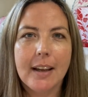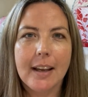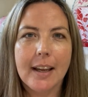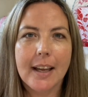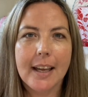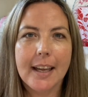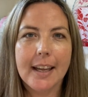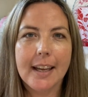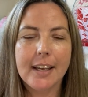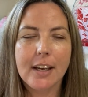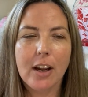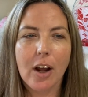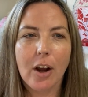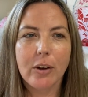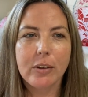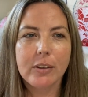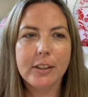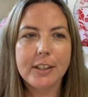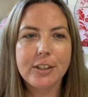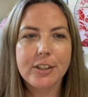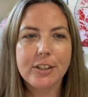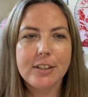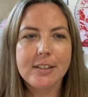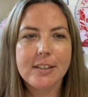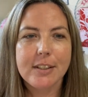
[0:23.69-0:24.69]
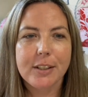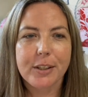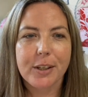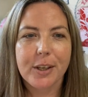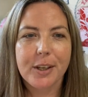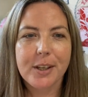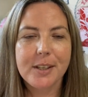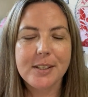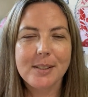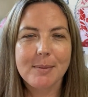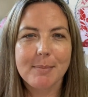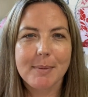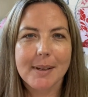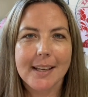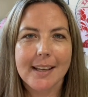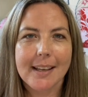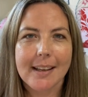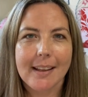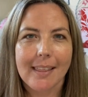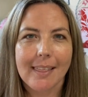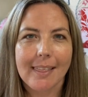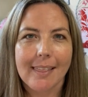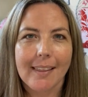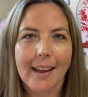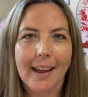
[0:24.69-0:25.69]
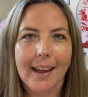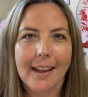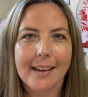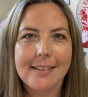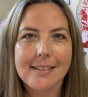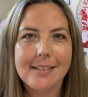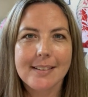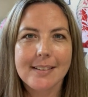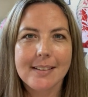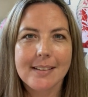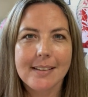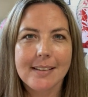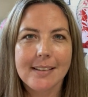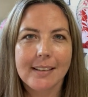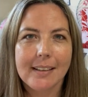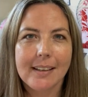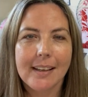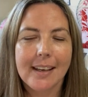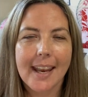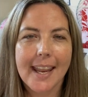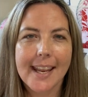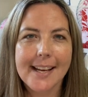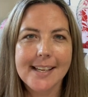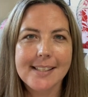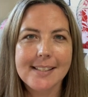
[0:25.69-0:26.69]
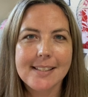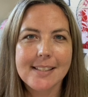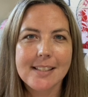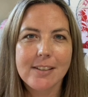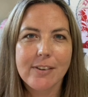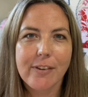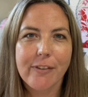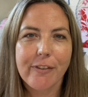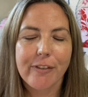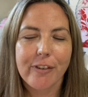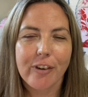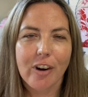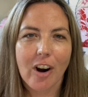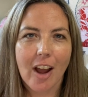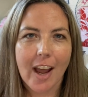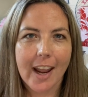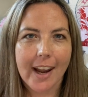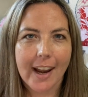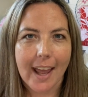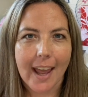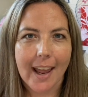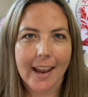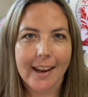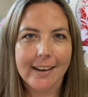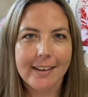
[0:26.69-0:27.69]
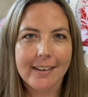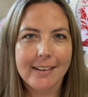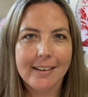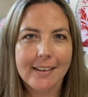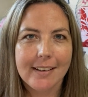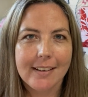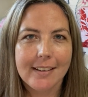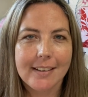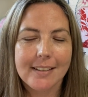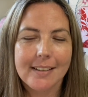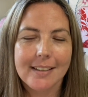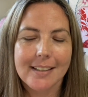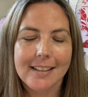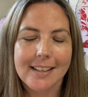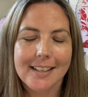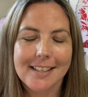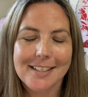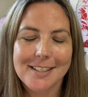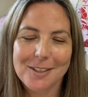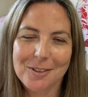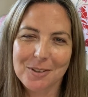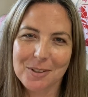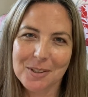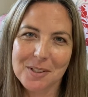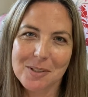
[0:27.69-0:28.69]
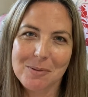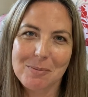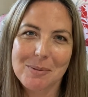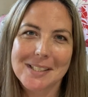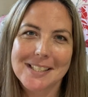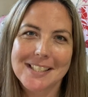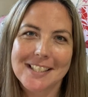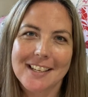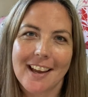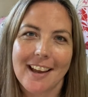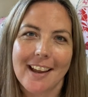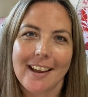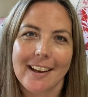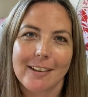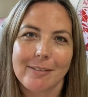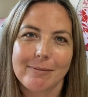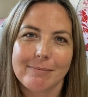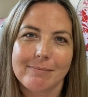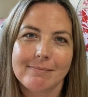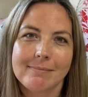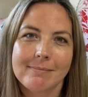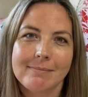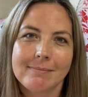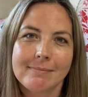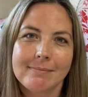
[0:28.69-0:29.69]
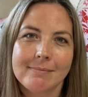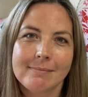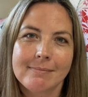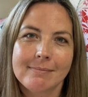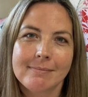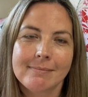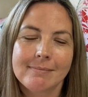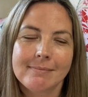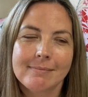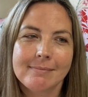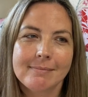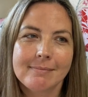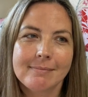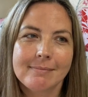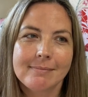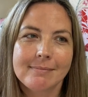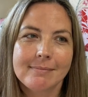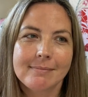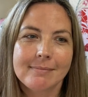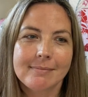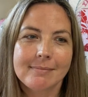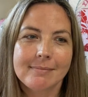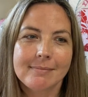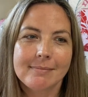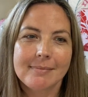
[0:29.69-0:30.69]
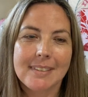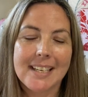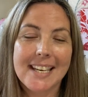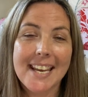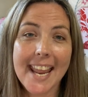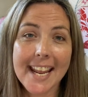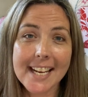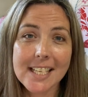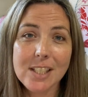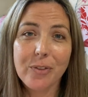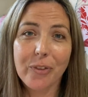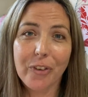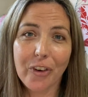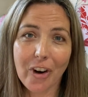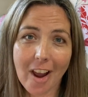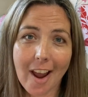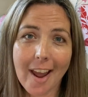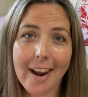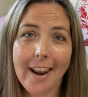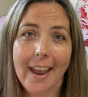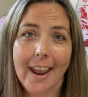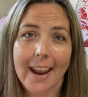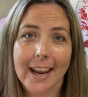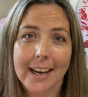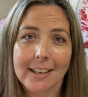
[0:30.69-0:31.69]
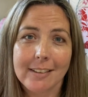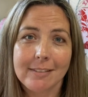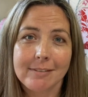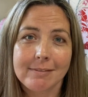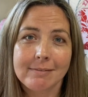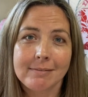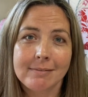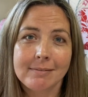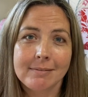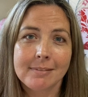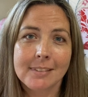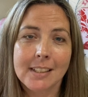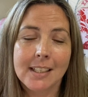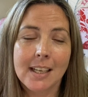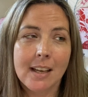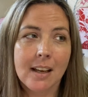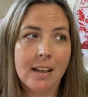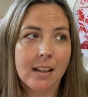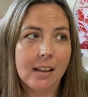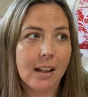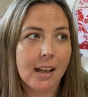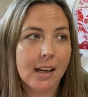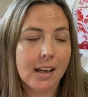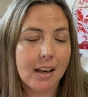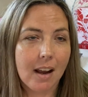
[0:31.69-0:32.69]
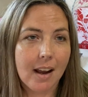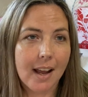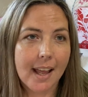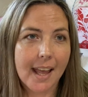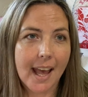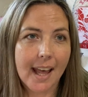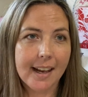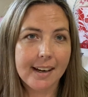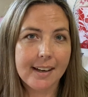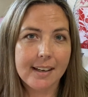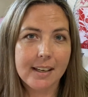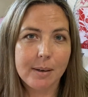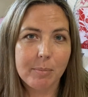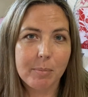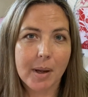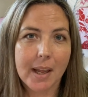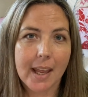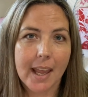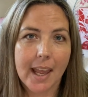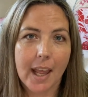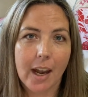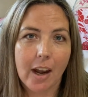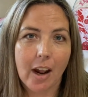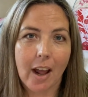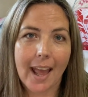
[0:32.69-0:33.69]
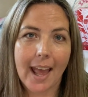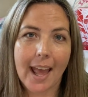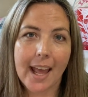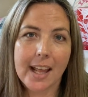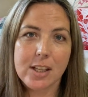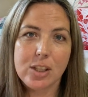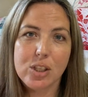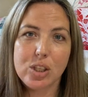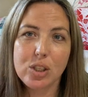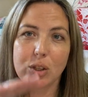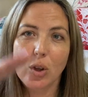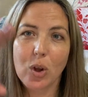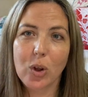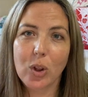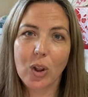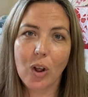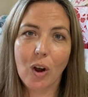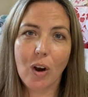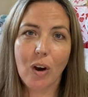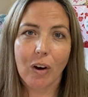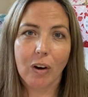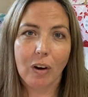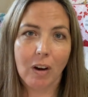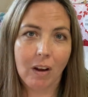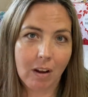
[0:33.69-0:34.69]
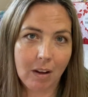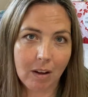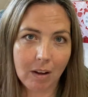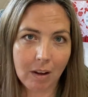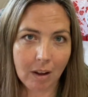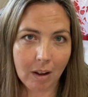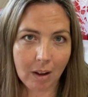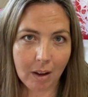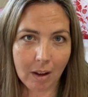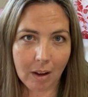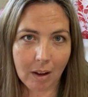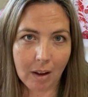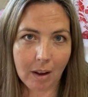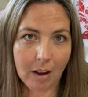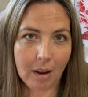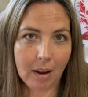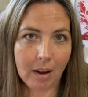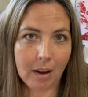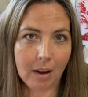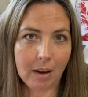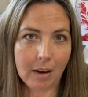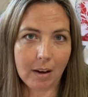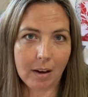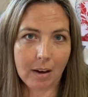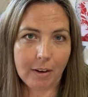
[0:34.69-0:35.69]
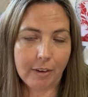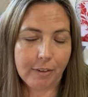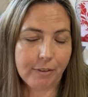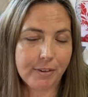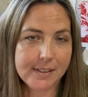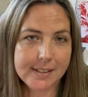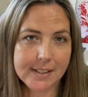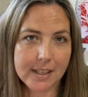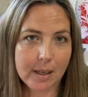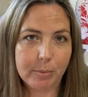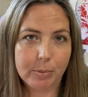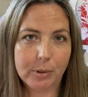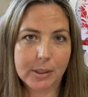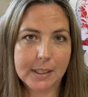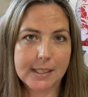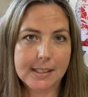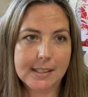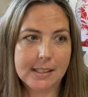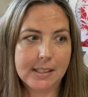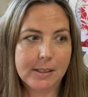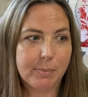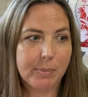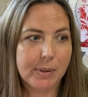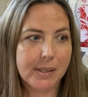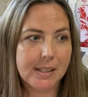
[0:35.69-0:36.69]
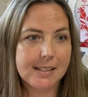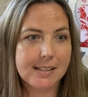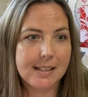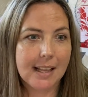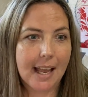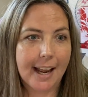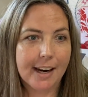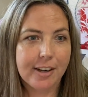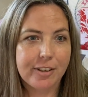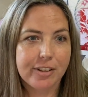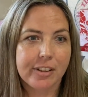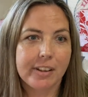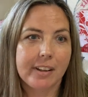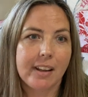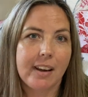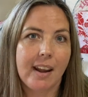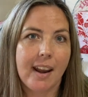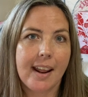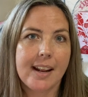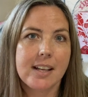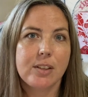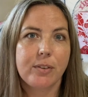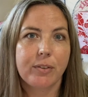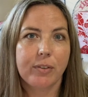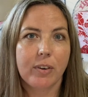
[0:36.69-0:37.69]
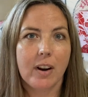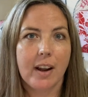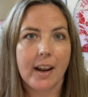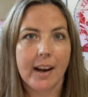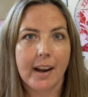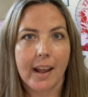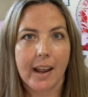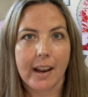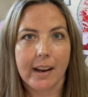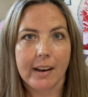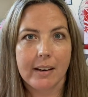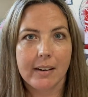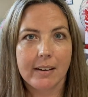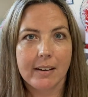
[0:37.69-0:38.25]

it only just occurred to me that next Friday is Christmas Day. Next Friday. Like I had it in my head I had so long for some reason, but it's actually next Friday.